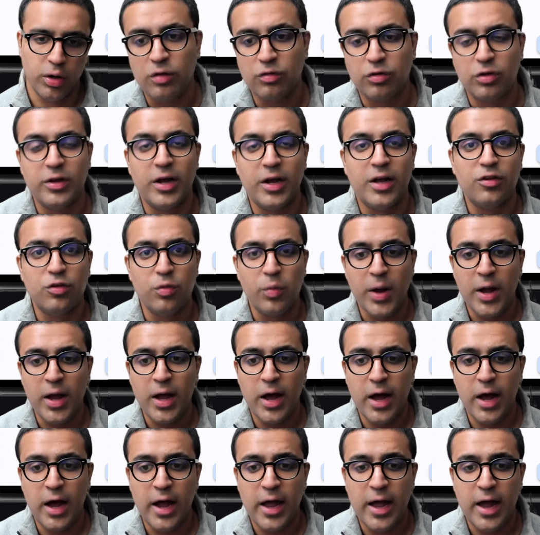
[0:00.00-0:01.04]
So that's why
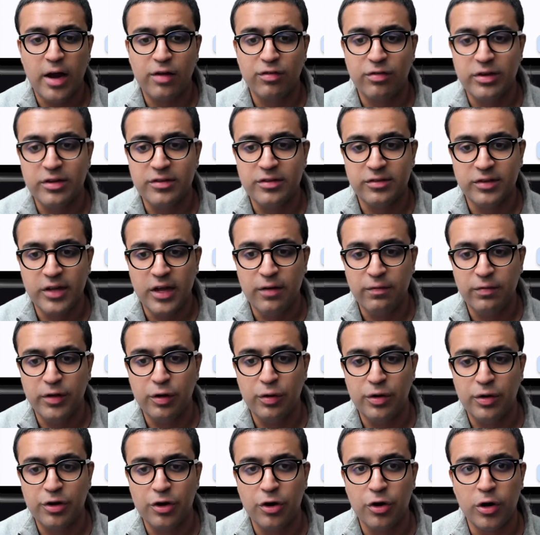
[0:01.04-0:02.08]
I actually saved the
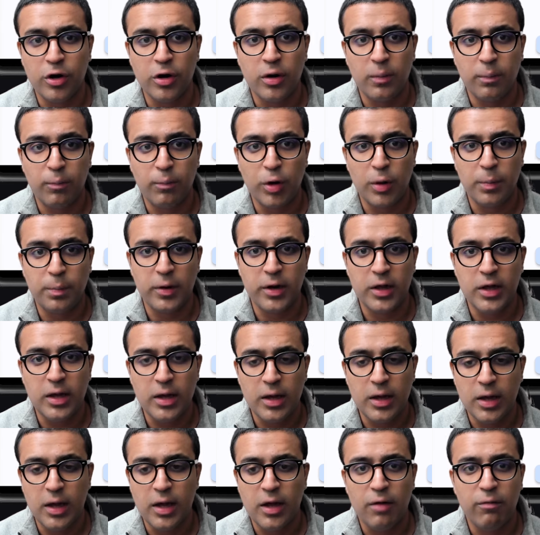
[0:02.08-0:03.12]
return property,
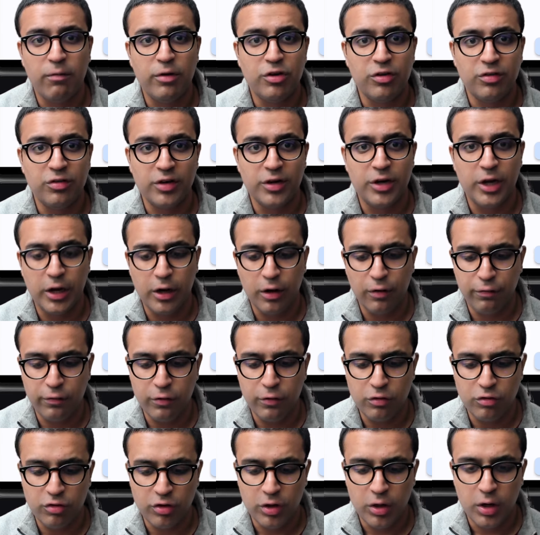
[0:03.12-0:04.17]
which is a ticker
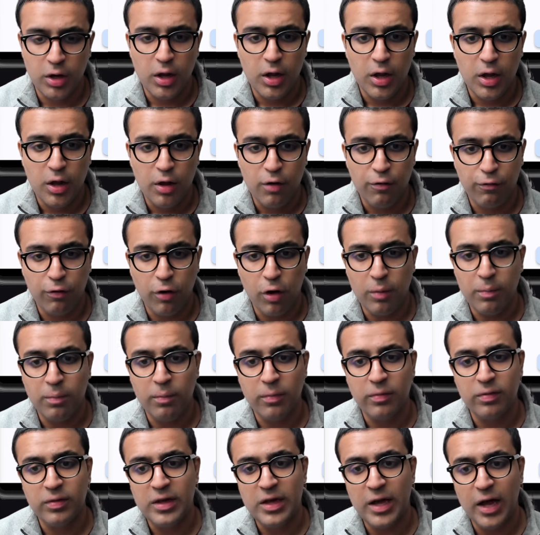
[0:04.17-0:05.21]
future, from
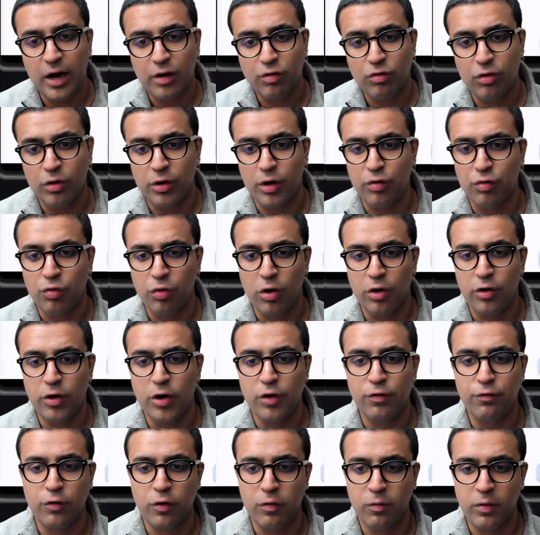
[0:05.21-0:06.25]
the actual
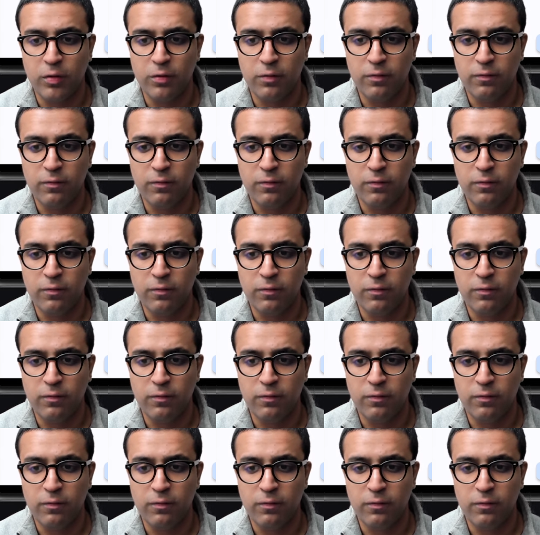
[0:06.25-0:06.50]
controller.forward